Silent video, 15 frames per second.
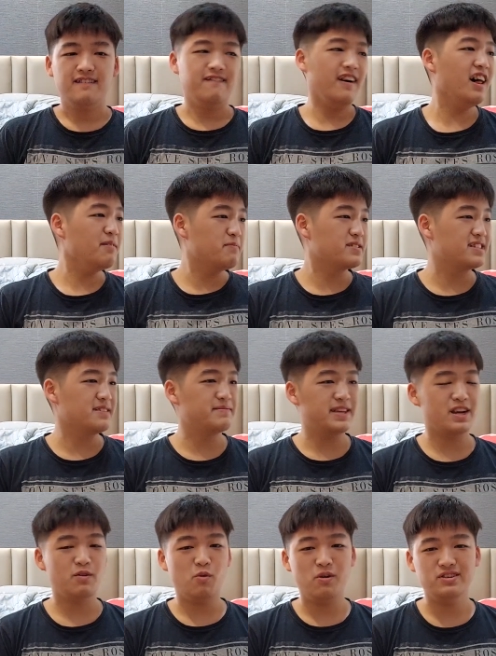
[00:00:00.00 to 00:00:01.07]
Well, it seems
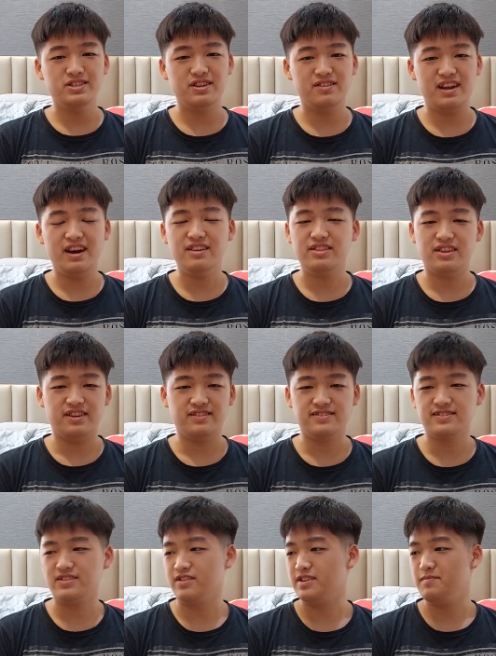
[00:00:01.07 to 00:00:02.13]
like a war zone out there,
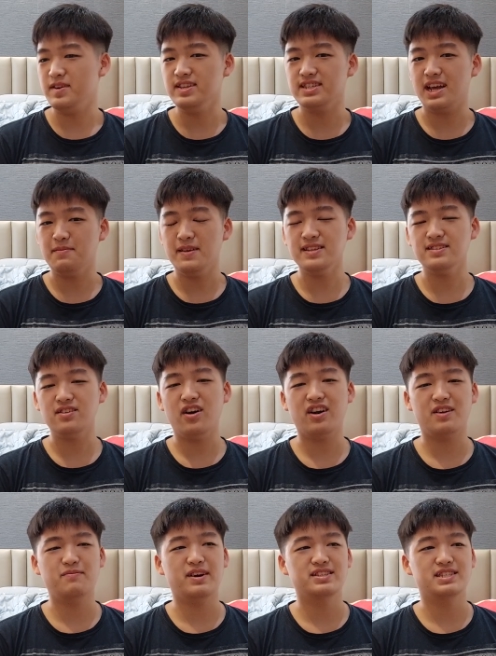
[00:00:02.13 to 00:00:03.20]
so in the meantime, let's talk
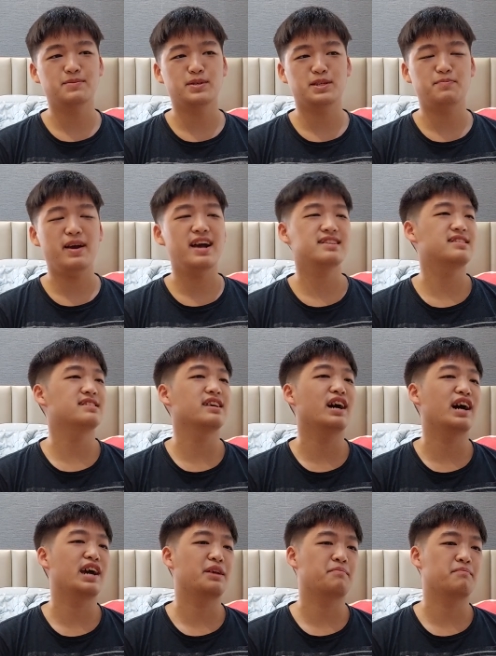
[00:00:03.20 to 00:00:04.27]
about something to pass the
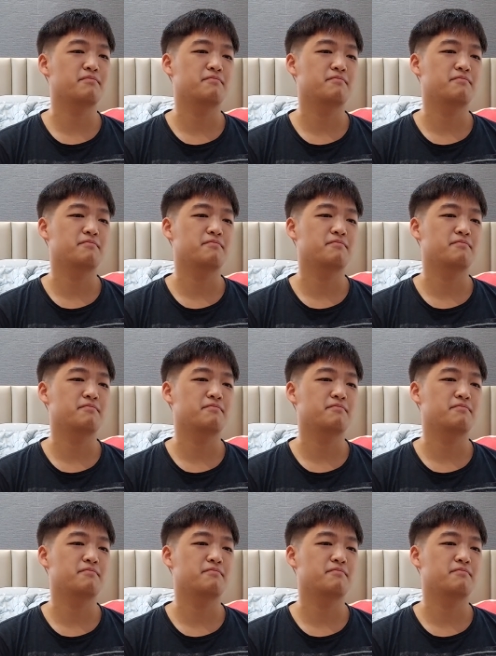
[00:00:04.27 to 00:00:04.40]
time.